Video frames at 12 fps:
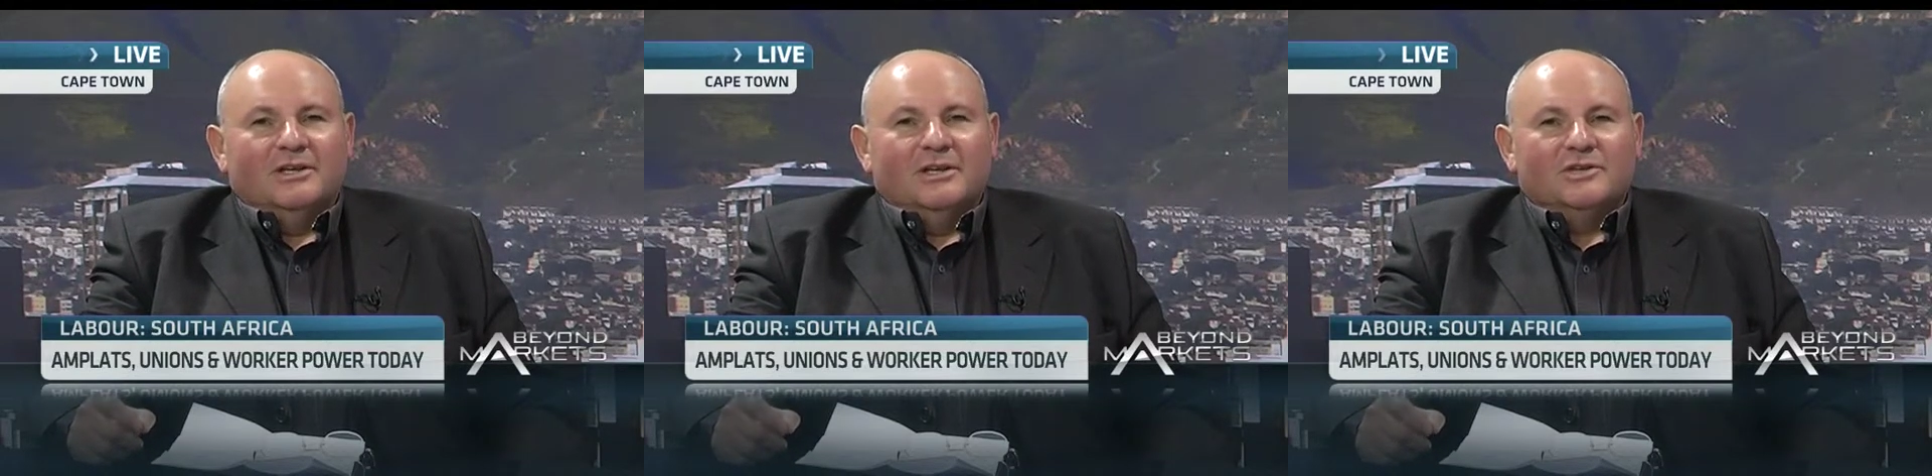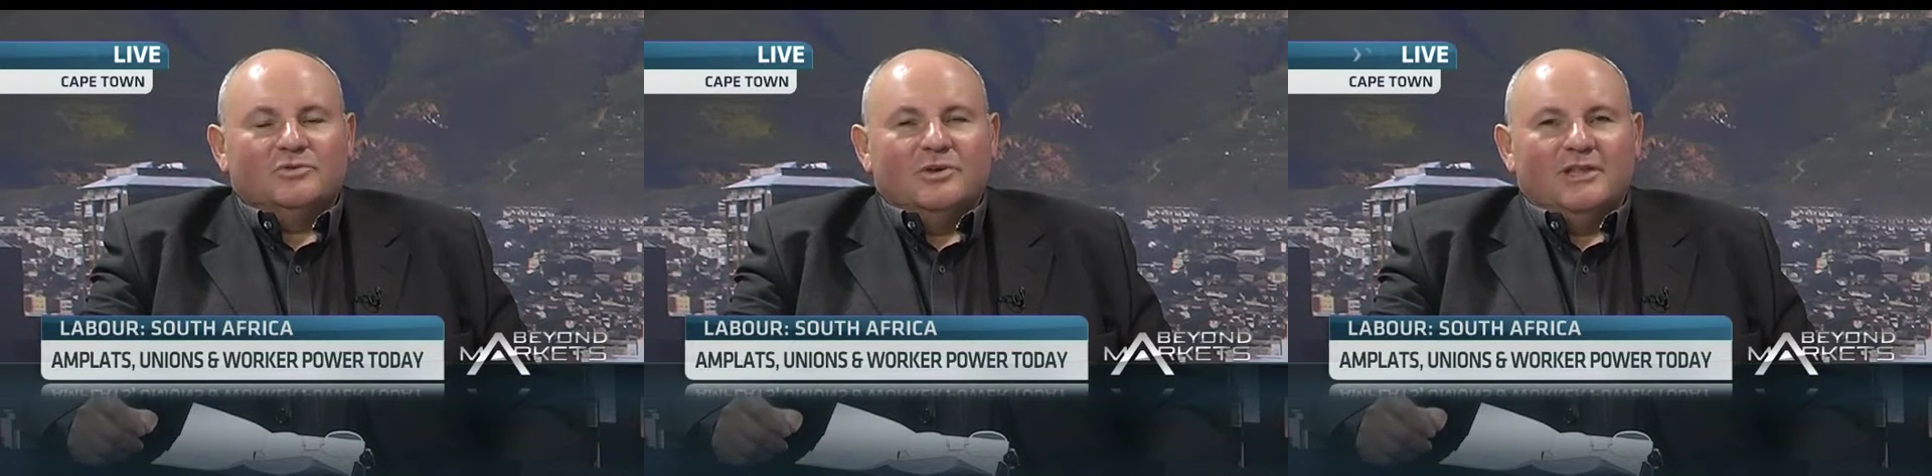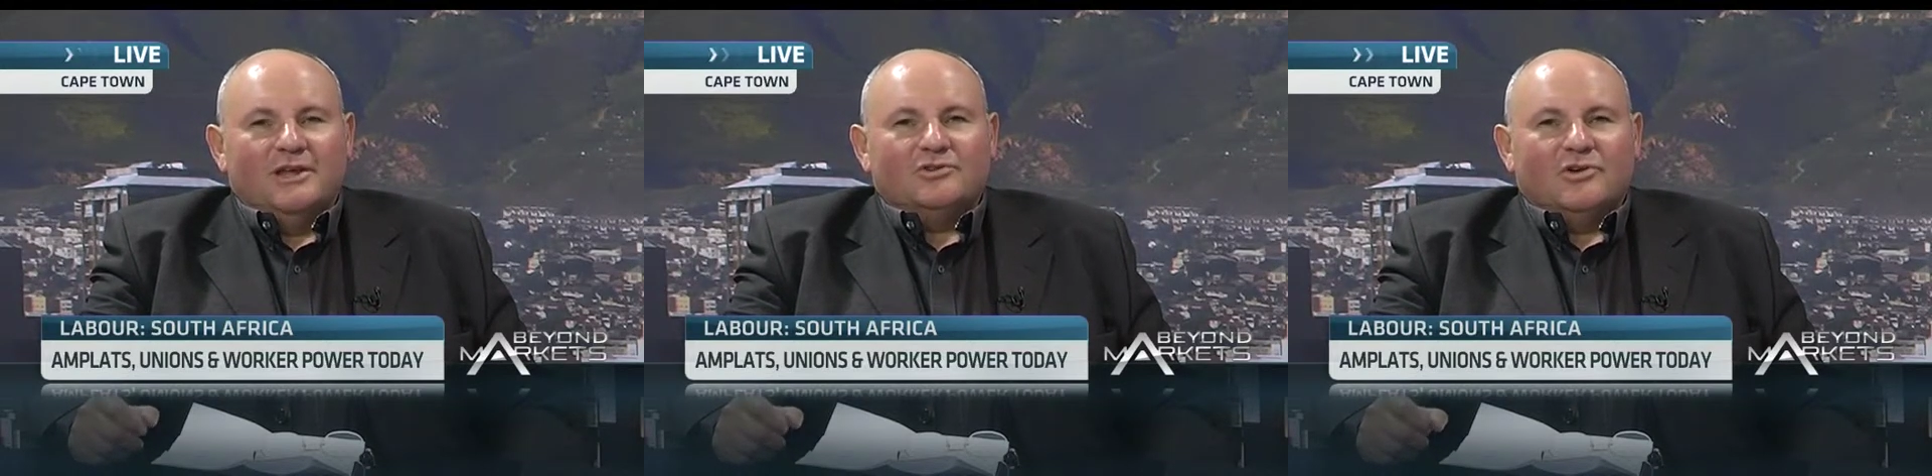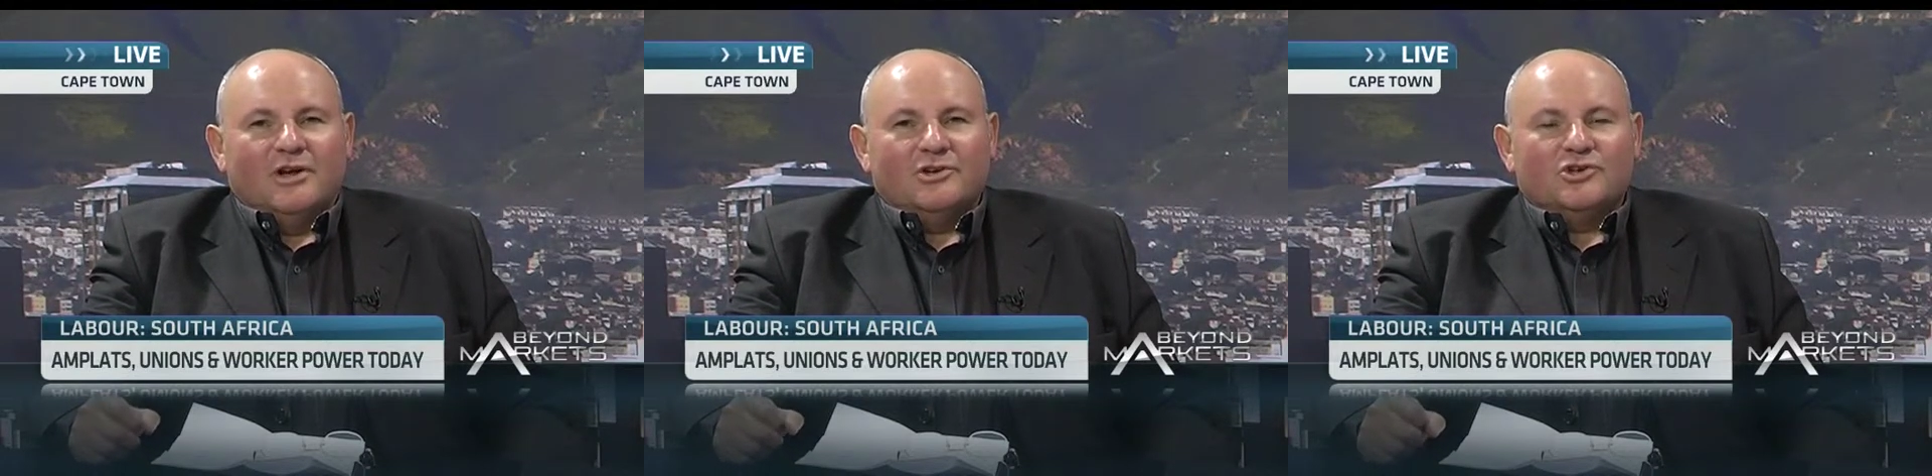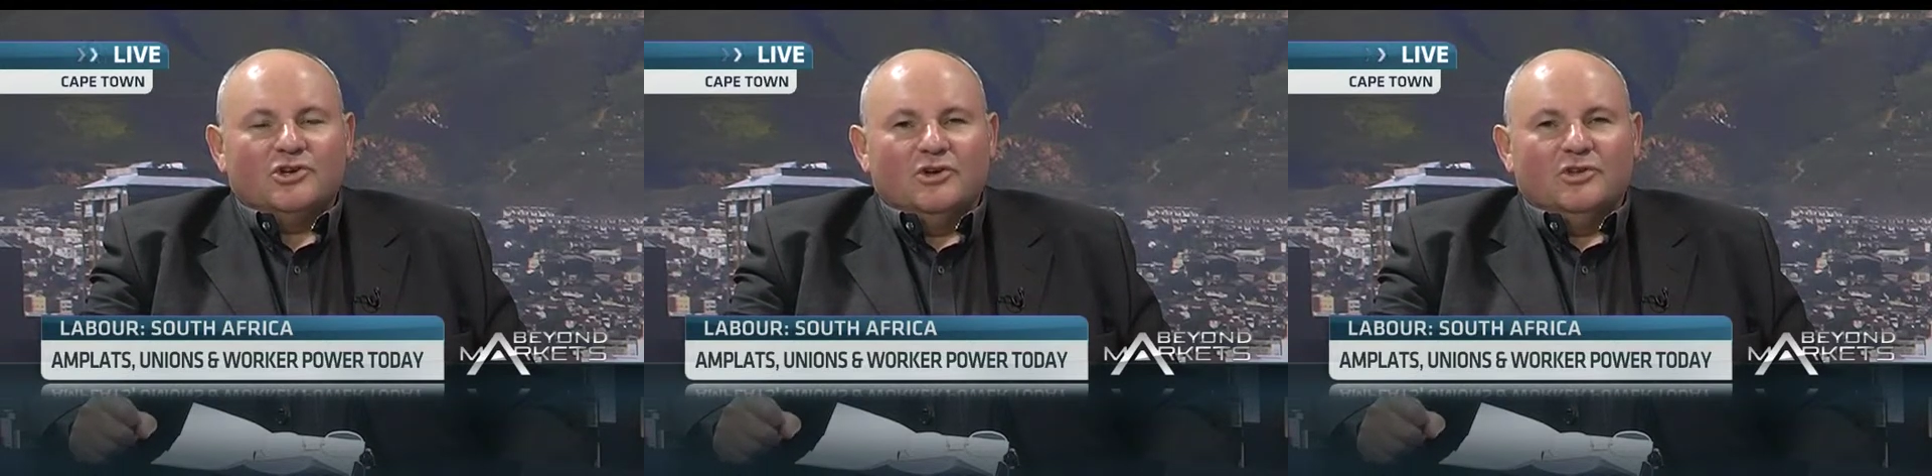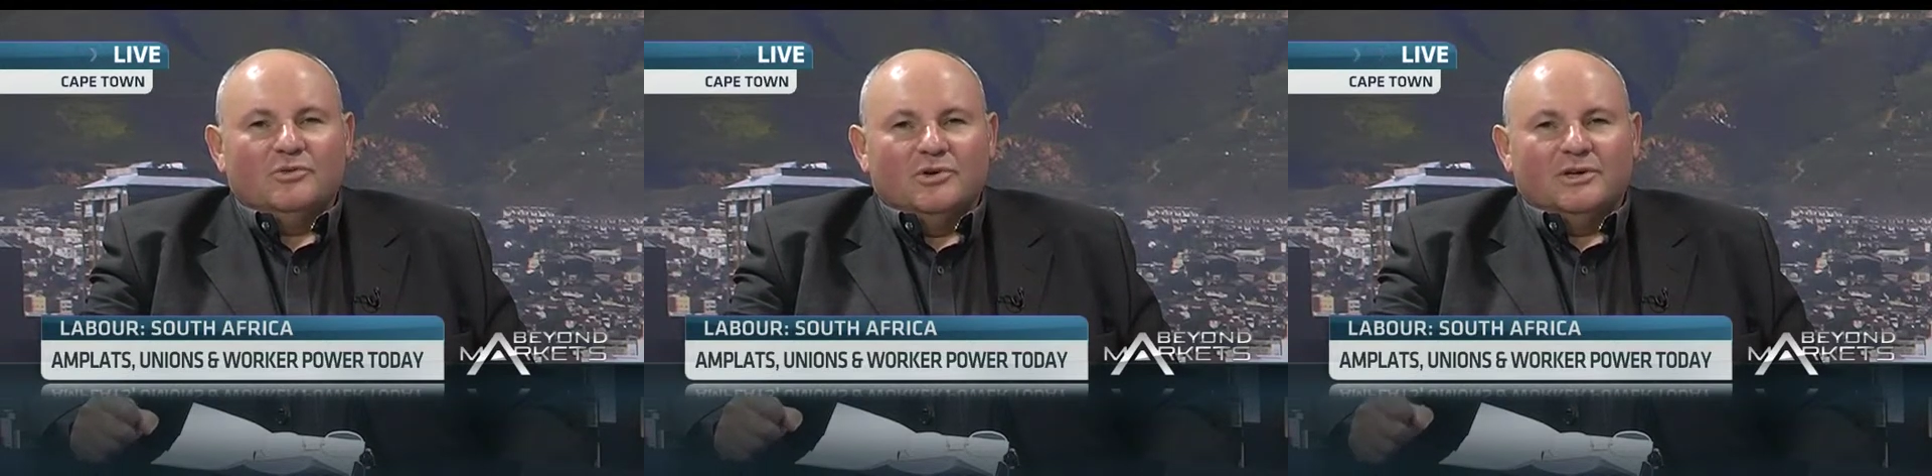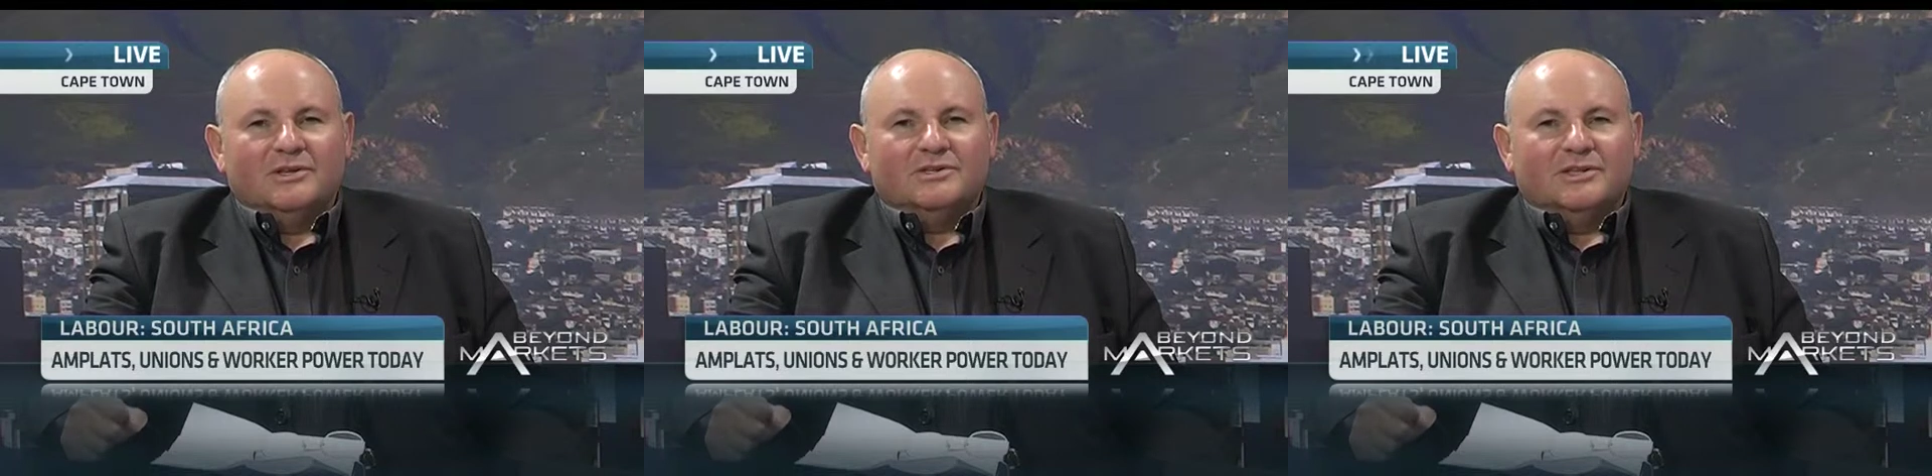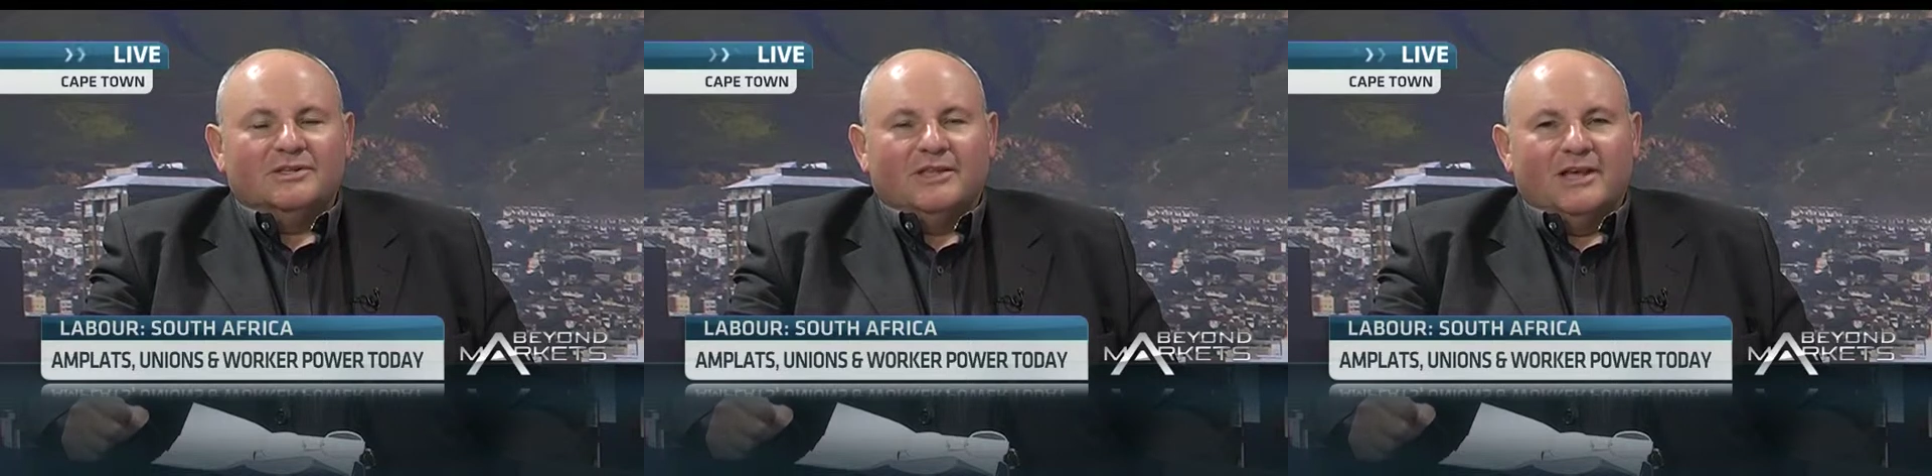is when they try and show the workers
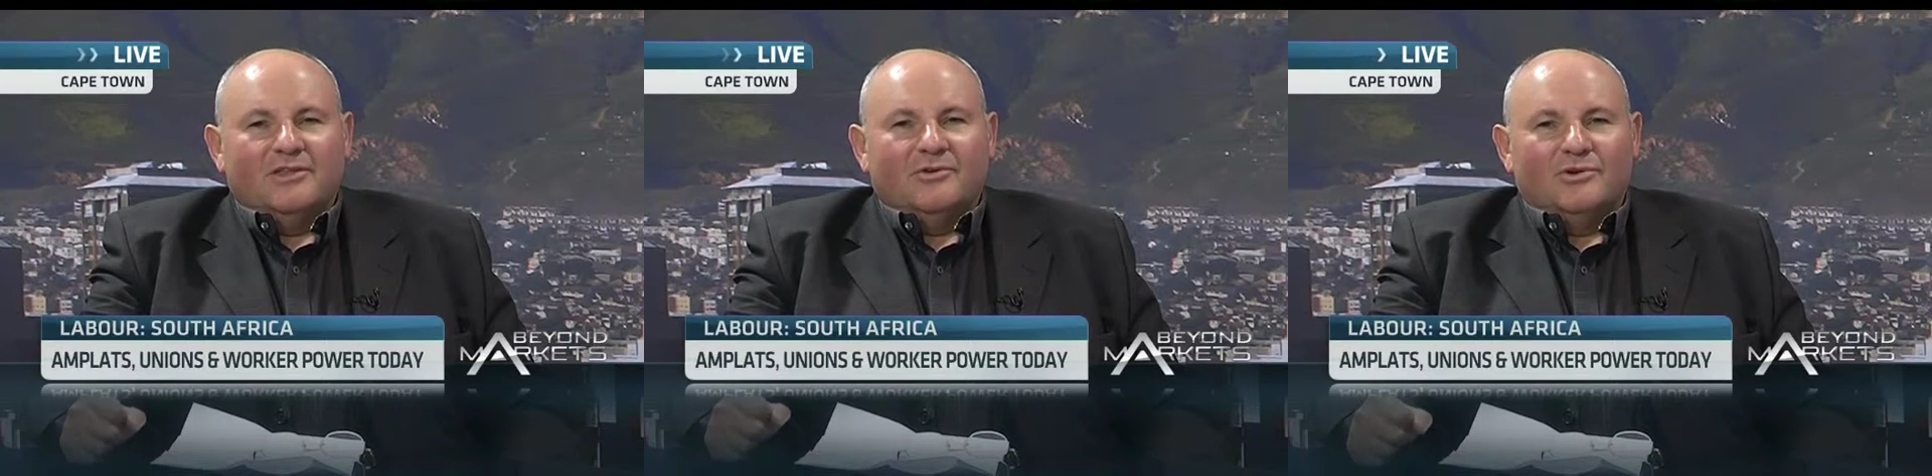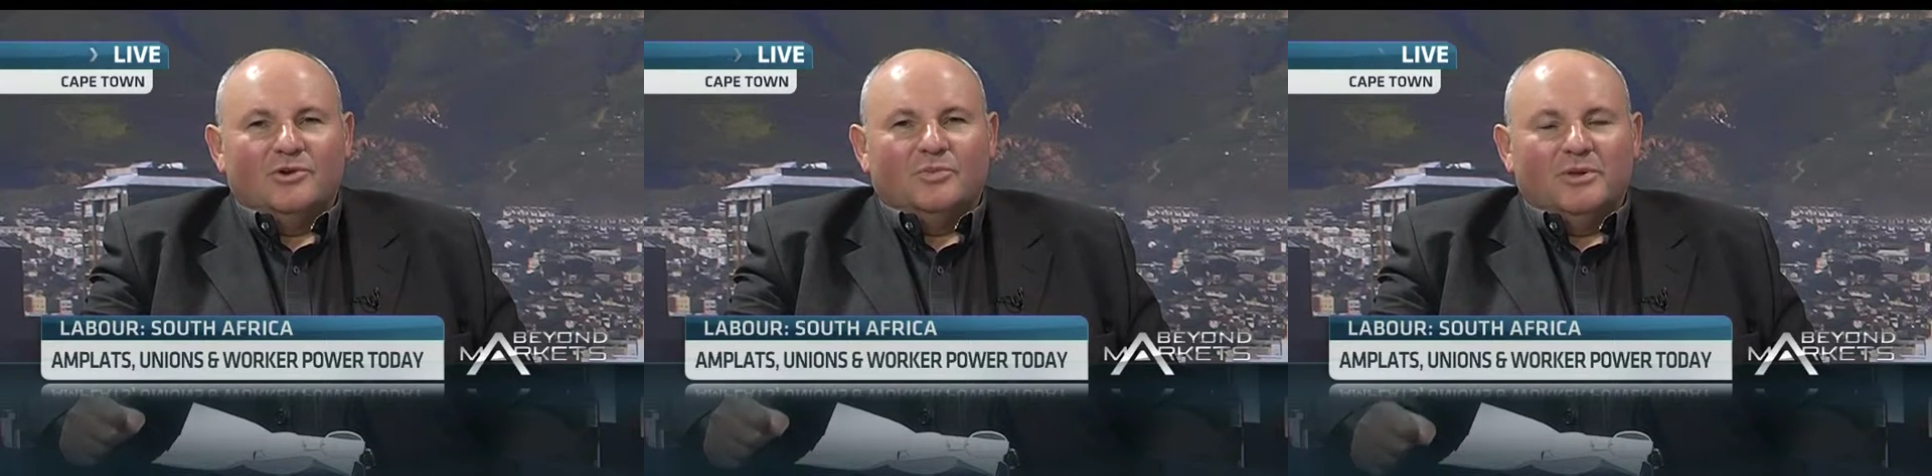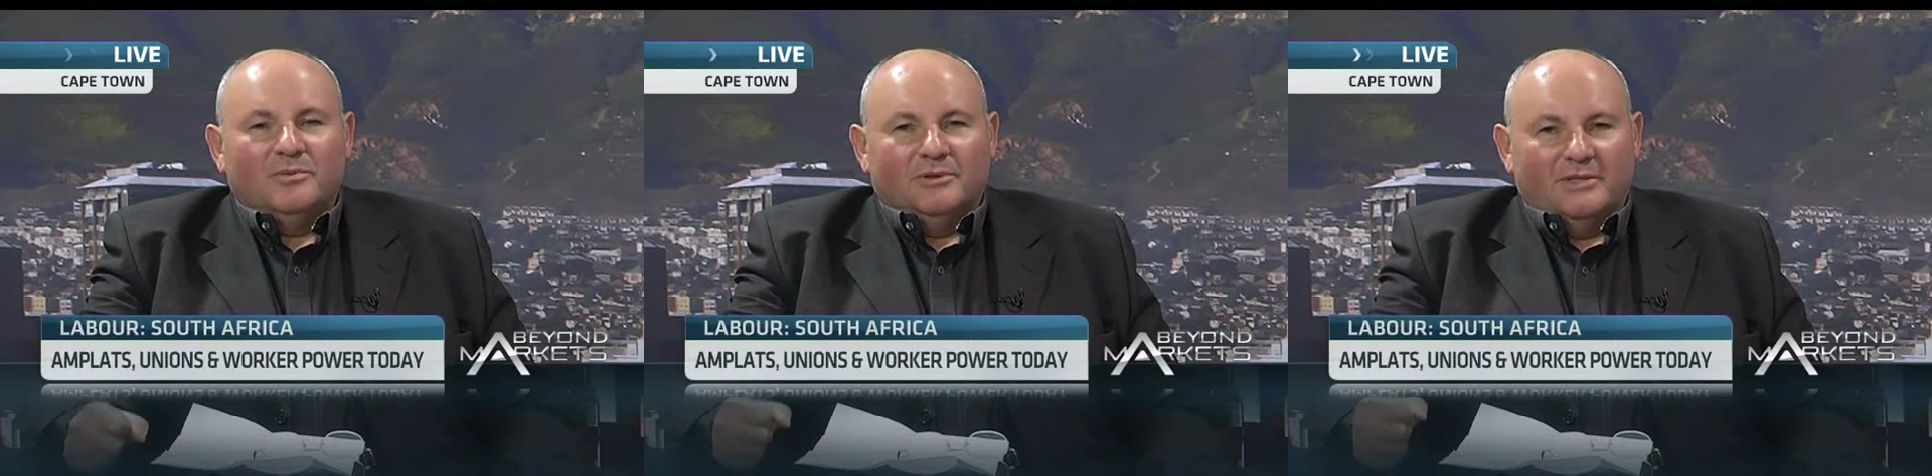that they're the real people,